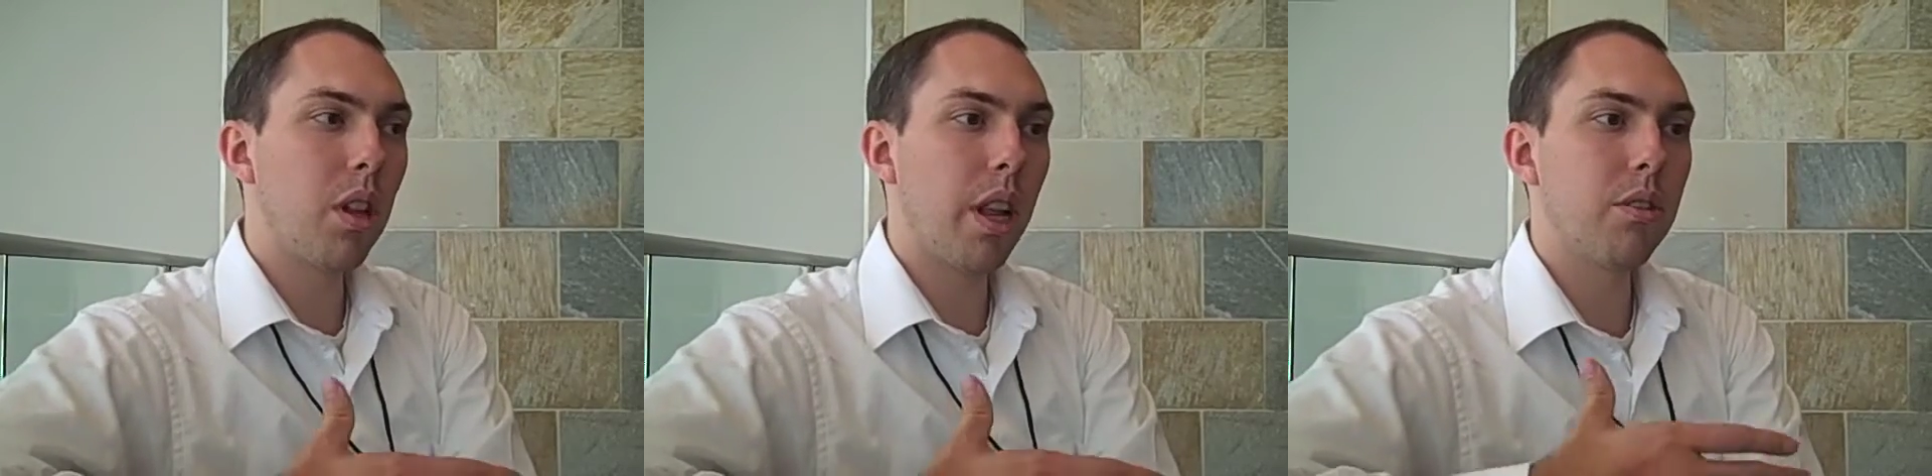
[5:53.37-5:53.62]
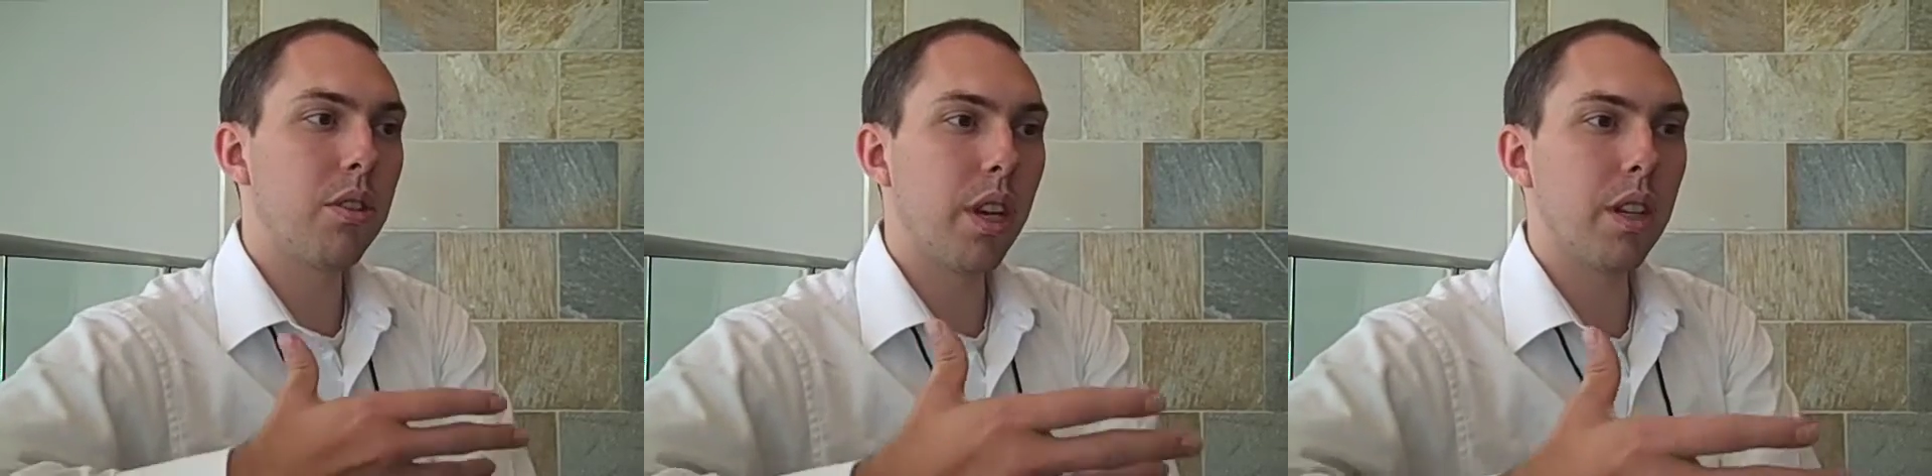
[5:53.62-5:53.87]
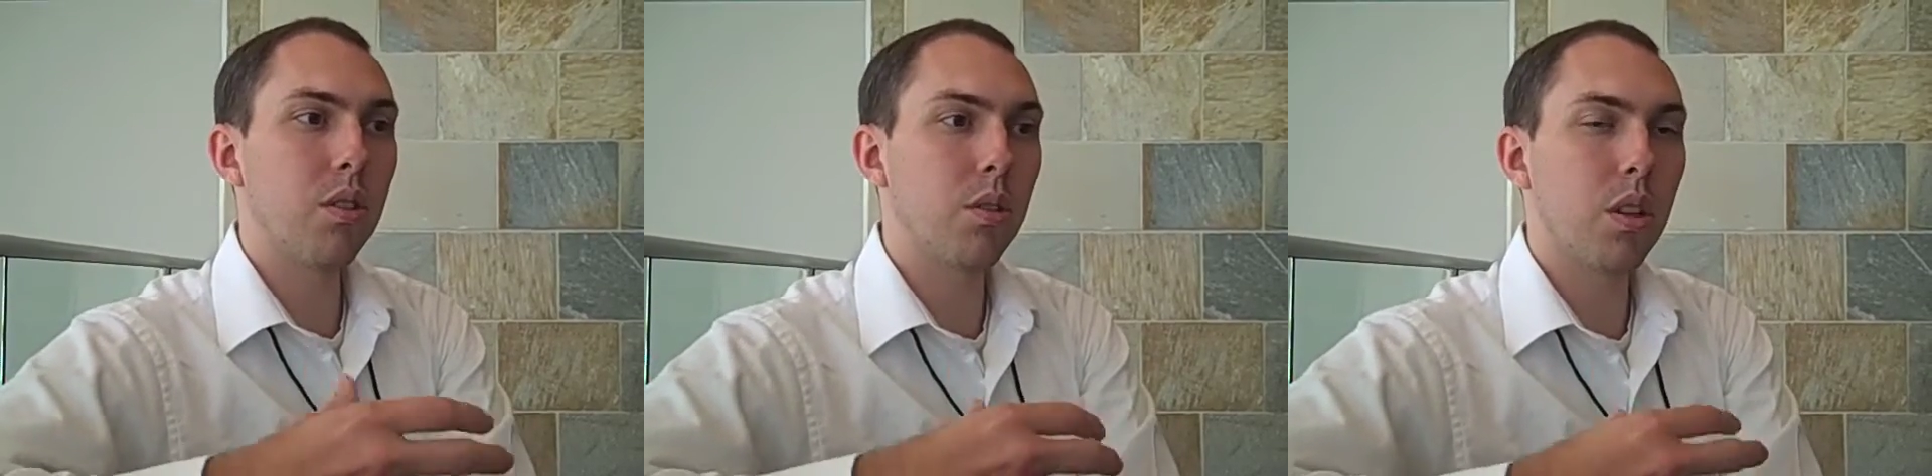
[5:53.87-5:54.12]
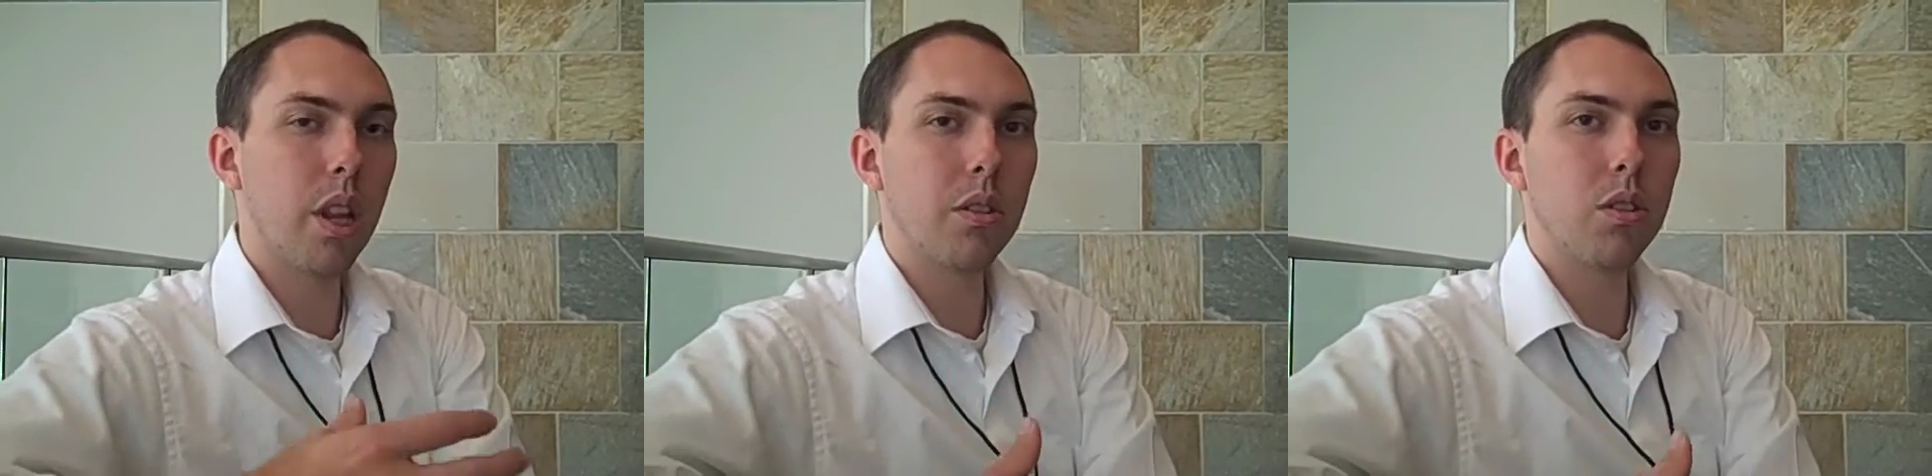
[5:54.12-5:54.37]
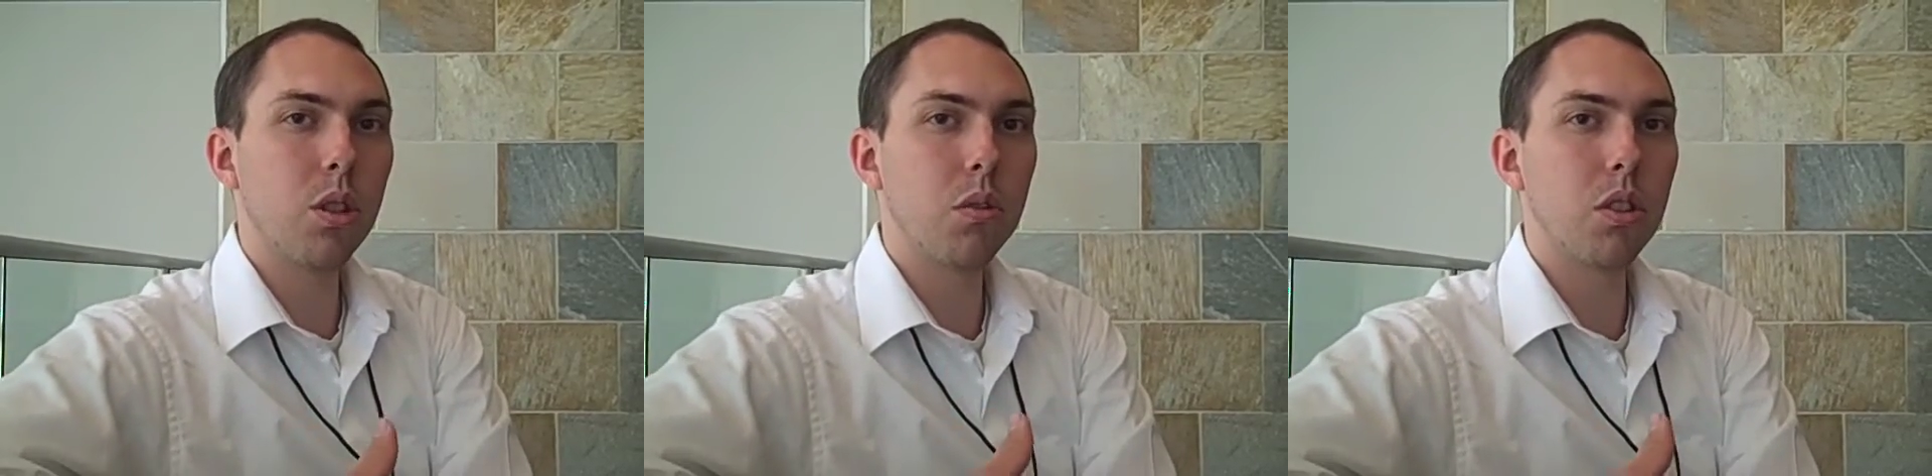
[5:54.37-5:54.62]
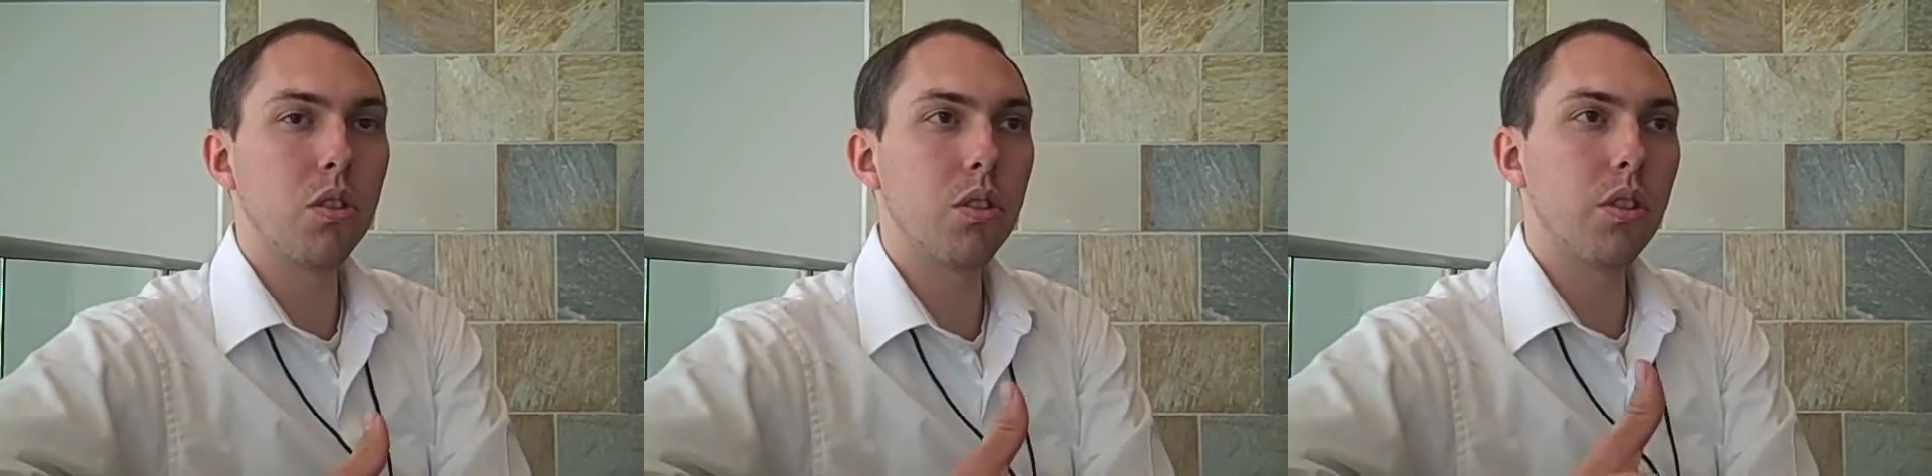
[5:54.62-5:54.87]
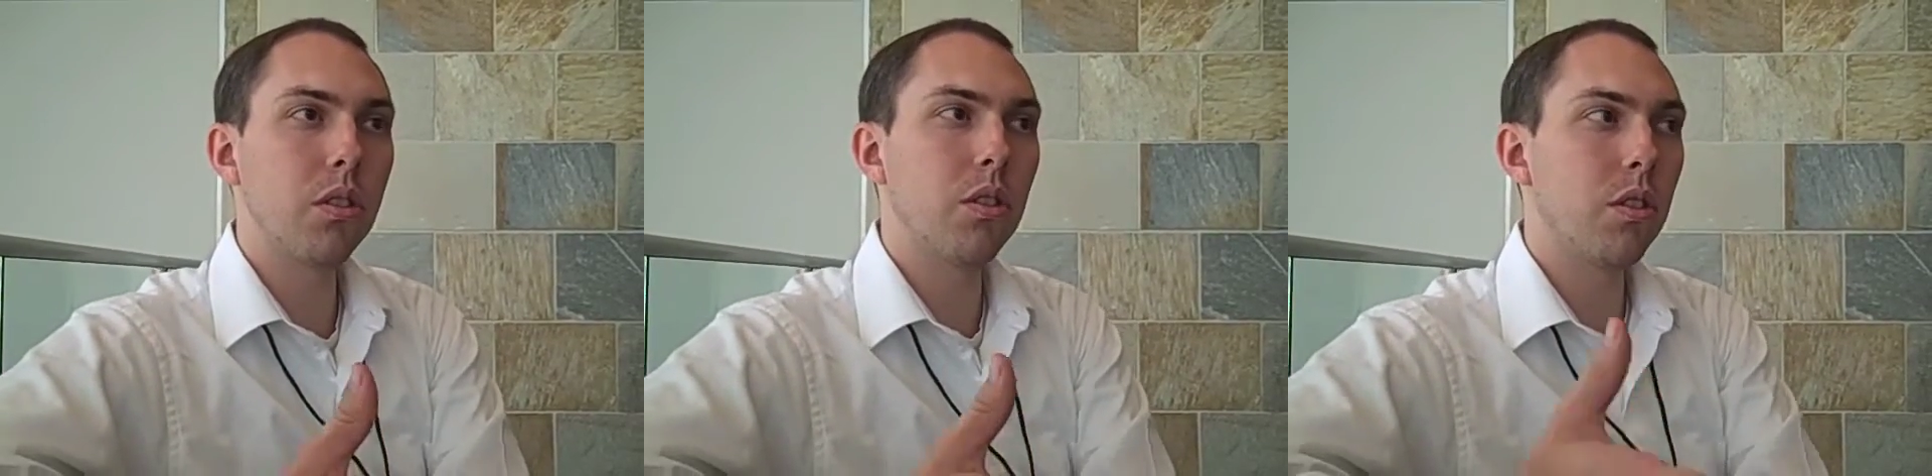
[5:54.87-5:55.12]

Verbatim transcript: cloud sites or cloud servers uses,